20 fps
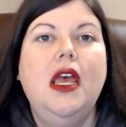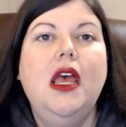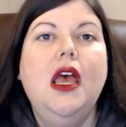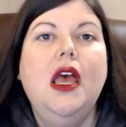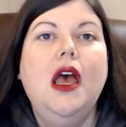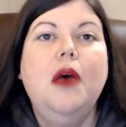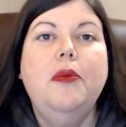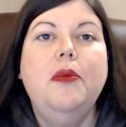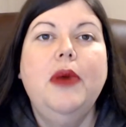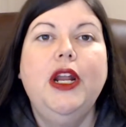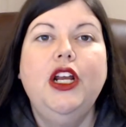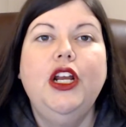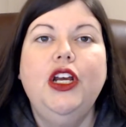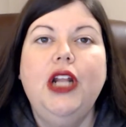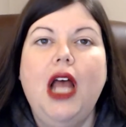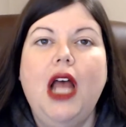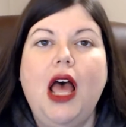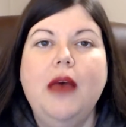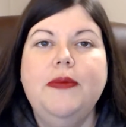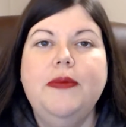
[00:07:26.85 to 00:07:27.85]
But a good
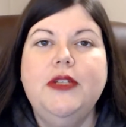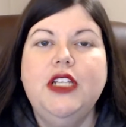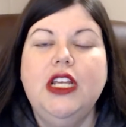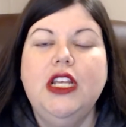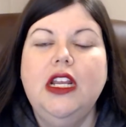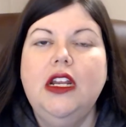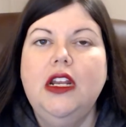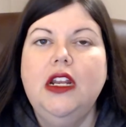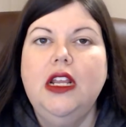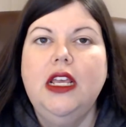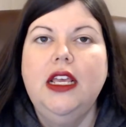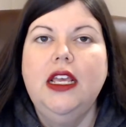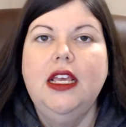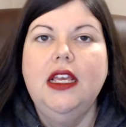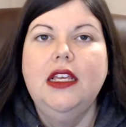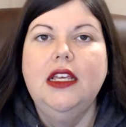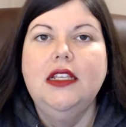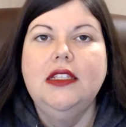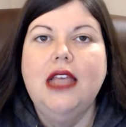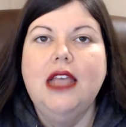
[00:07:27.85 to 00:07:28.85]
option
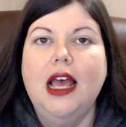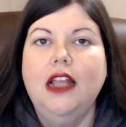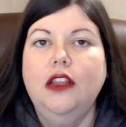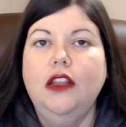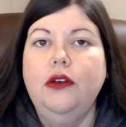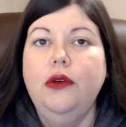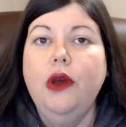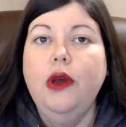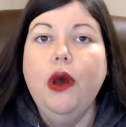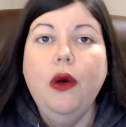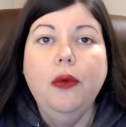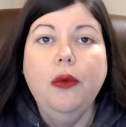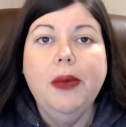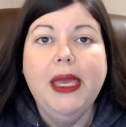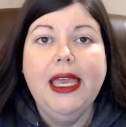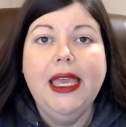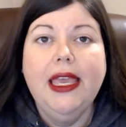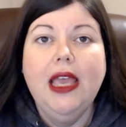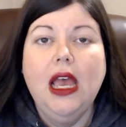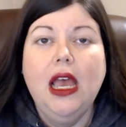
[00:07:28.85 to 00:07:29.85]
is aloo
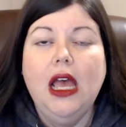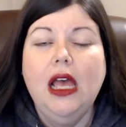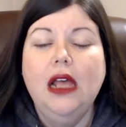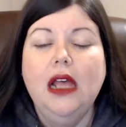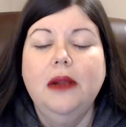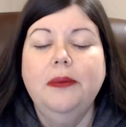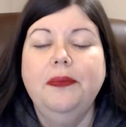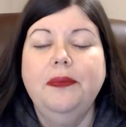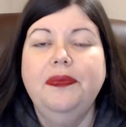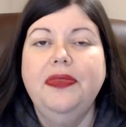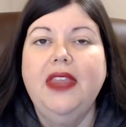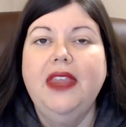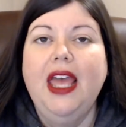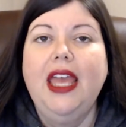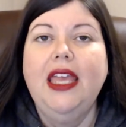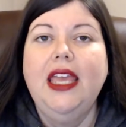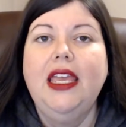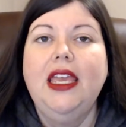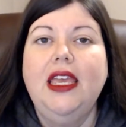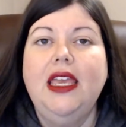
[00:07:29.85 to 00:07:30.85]
gobi.
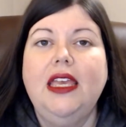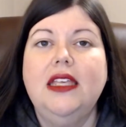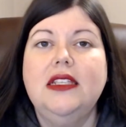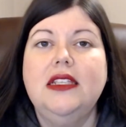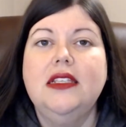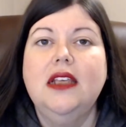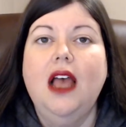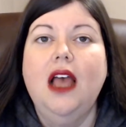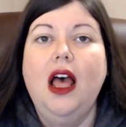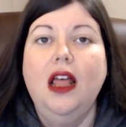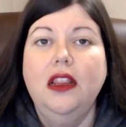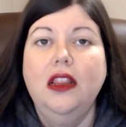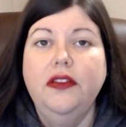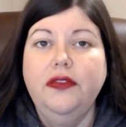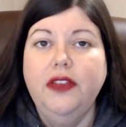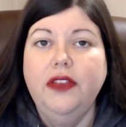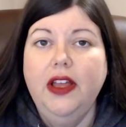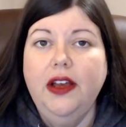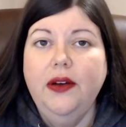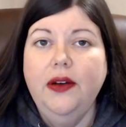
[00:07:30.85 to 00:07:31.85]
That is
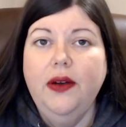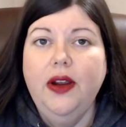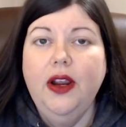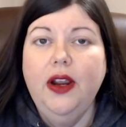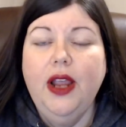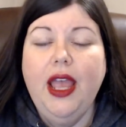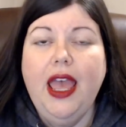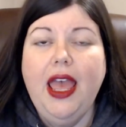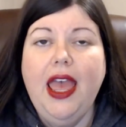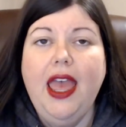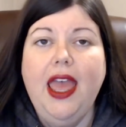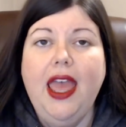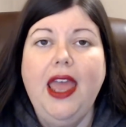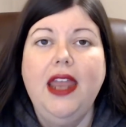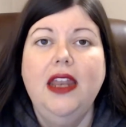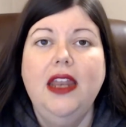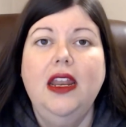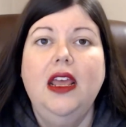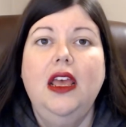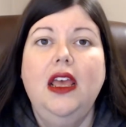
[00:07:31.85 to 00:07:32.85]
cauliflower
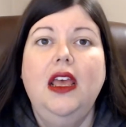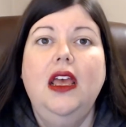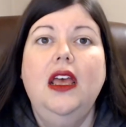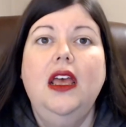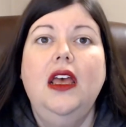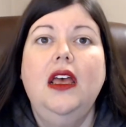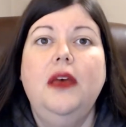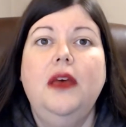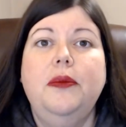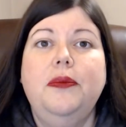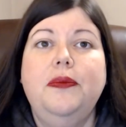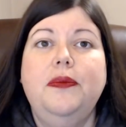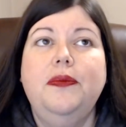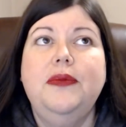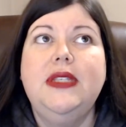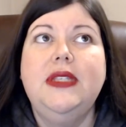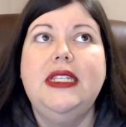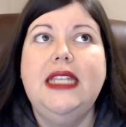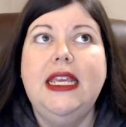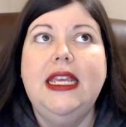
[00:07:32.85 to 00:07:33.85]
and
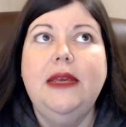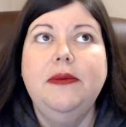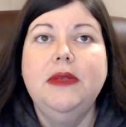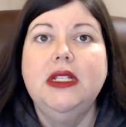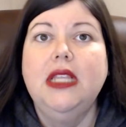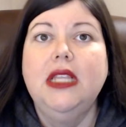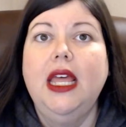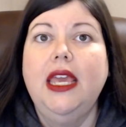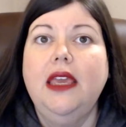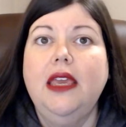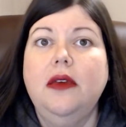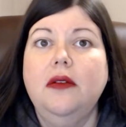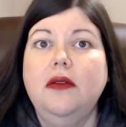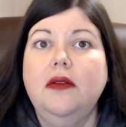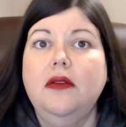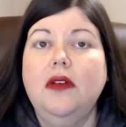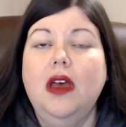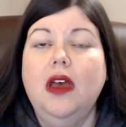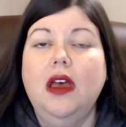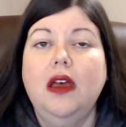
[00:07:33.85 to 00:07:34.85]
steamed like
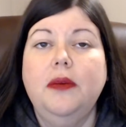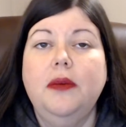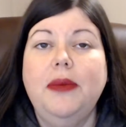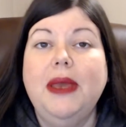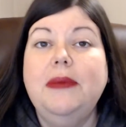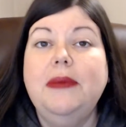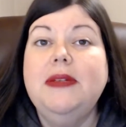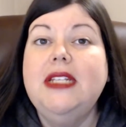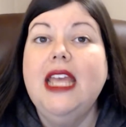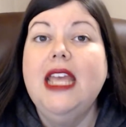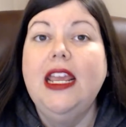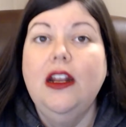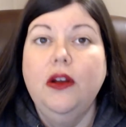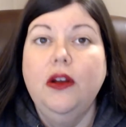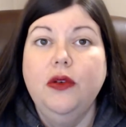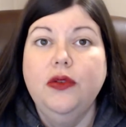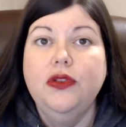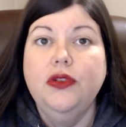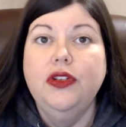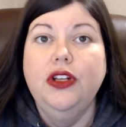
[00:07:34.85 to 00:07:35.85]
big
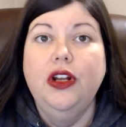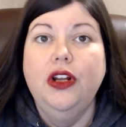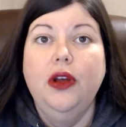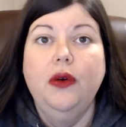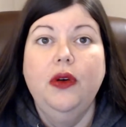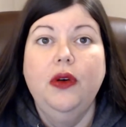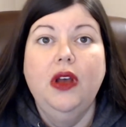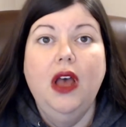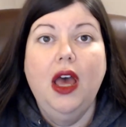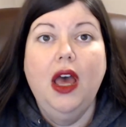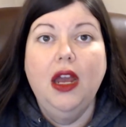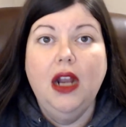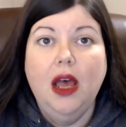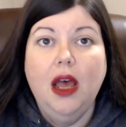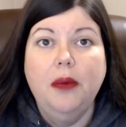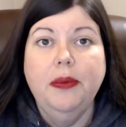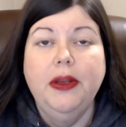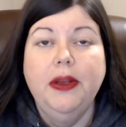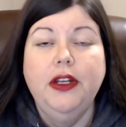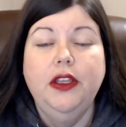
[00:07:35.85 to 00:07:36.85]
potatoes, you know, cut
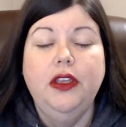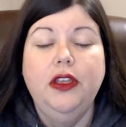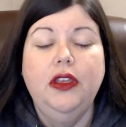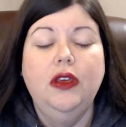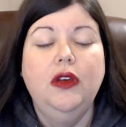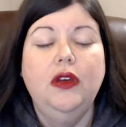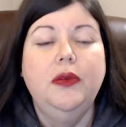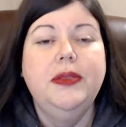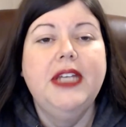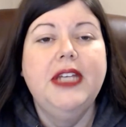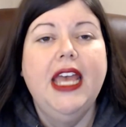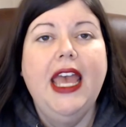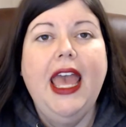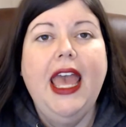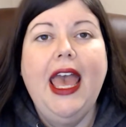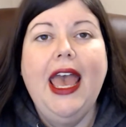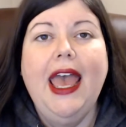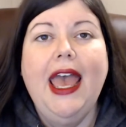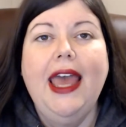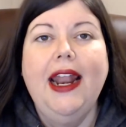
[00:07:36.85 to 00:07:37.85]
up and cubed,
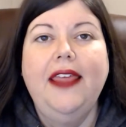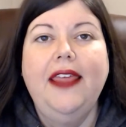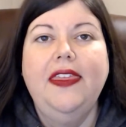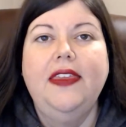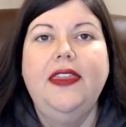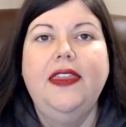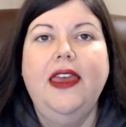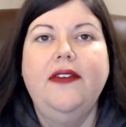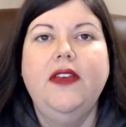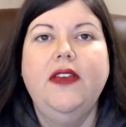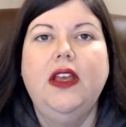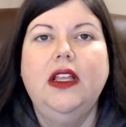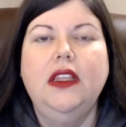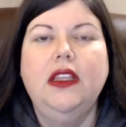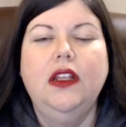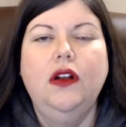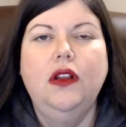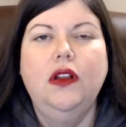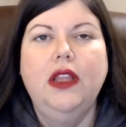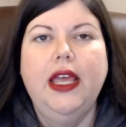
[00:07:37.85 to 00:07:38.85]
and I think they have like a
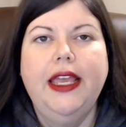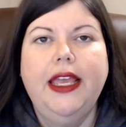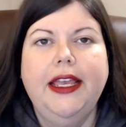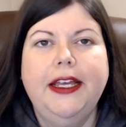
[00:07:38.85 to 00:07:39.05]
little like